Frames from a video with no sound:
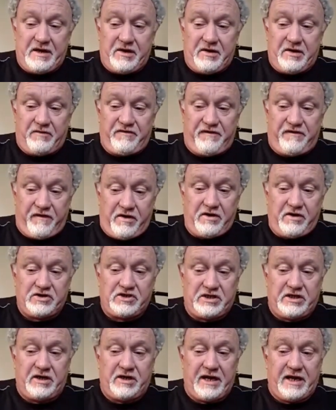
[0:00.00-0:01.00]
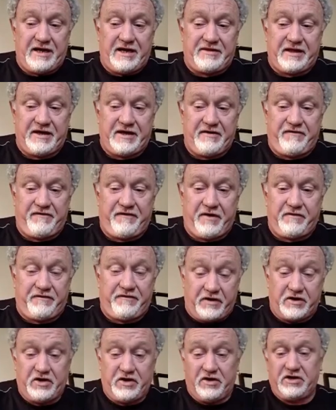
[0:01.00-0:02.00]
unfortunately, I think
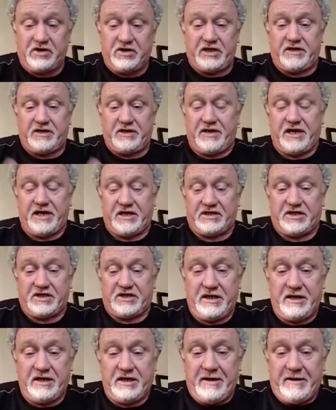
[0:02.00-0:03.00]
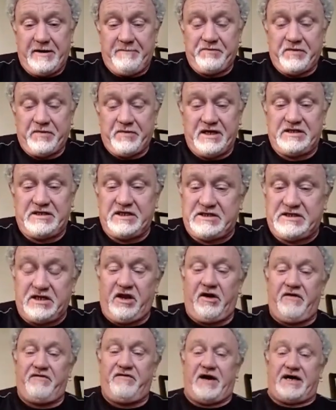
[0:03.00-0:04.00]
for your generation, there's a
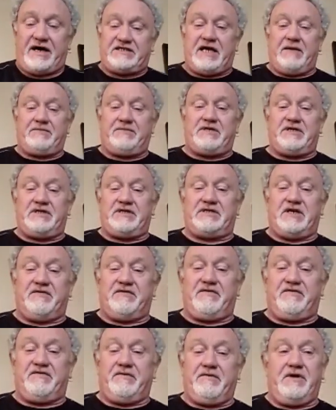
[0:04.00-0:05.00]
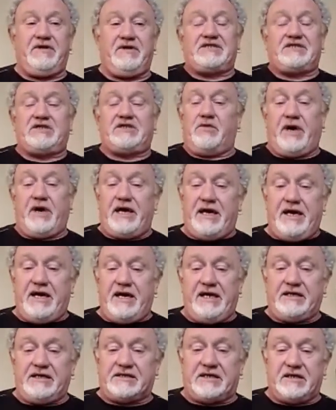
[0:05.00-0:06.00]
lot of acceptance of, well, that's the way
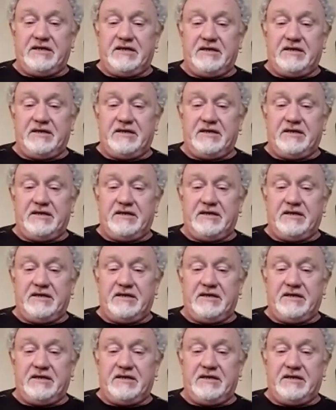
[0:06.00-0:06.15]
it is.